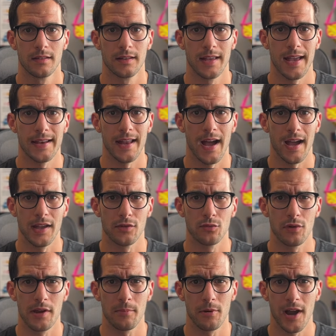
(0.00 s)
Can I
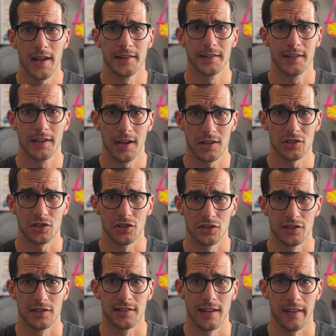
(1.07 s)
rebrand Gushers
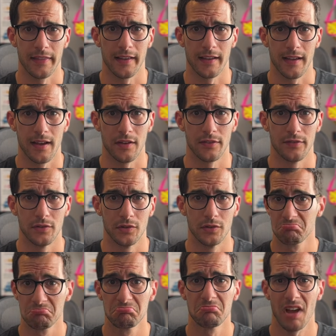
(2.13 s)
to sound like a health food?
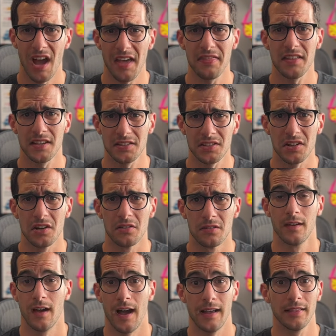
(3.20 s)
I think so.
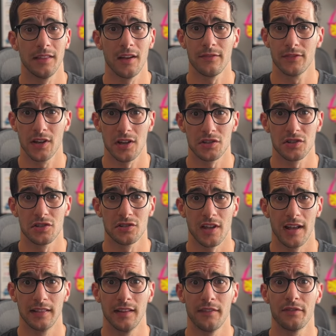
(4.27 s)
I love Gushers, I
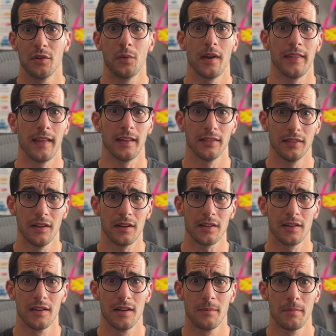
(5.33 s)
love the way they look,
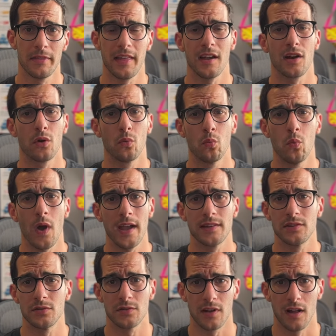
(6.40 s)
but they are way
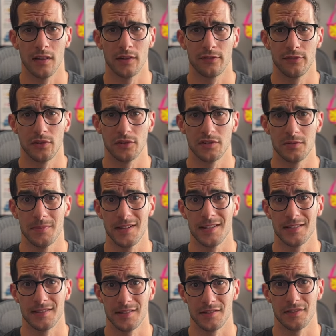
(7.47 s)
too colorful to be
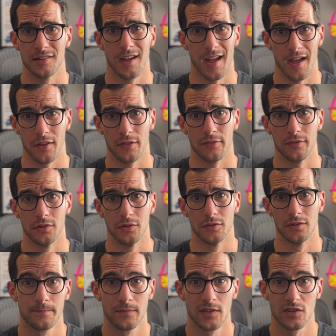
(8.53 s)
considered a health food.
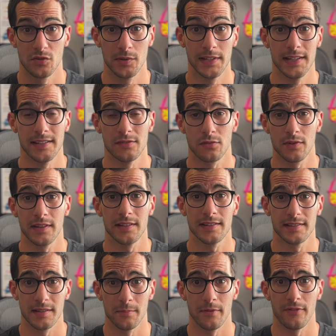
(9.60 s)
So we need to really
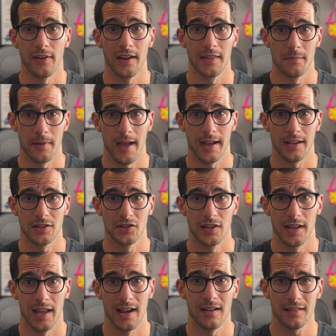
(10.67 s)
simplify the packaging
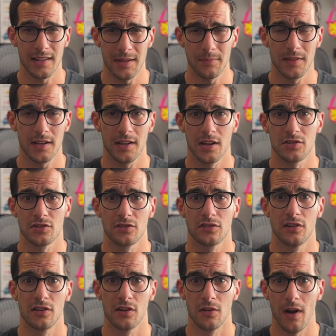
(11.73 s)
and I'll keep the Gushers
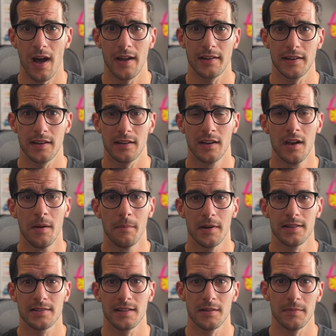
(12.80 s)
logo on here, but it's
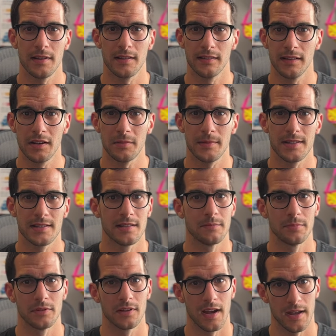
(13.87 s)
gonna be a little bit
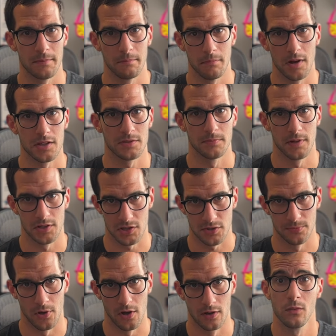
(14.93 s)
simpler and much, much
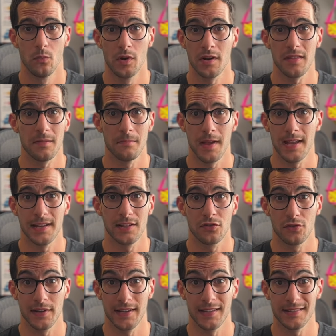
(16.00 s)
smaller. One of the main
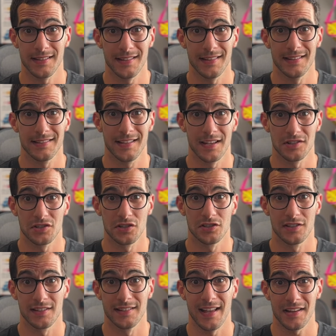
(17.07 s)
ingredients in these Gushers
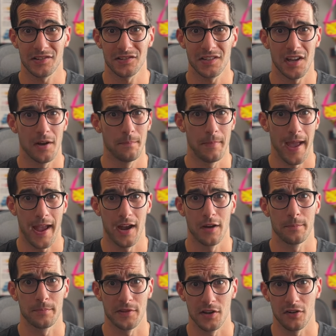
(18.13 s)
is actually a pear
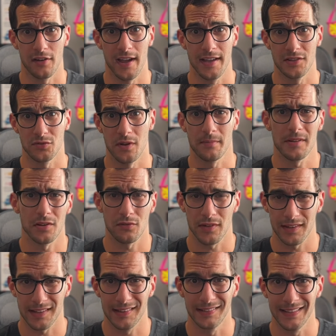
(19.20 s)
puree, so I'm gonna
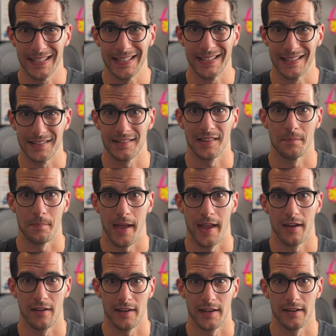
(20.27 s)
really lean into the
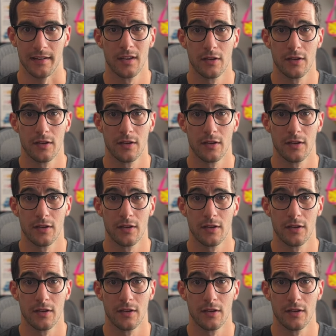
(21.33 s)
pear here.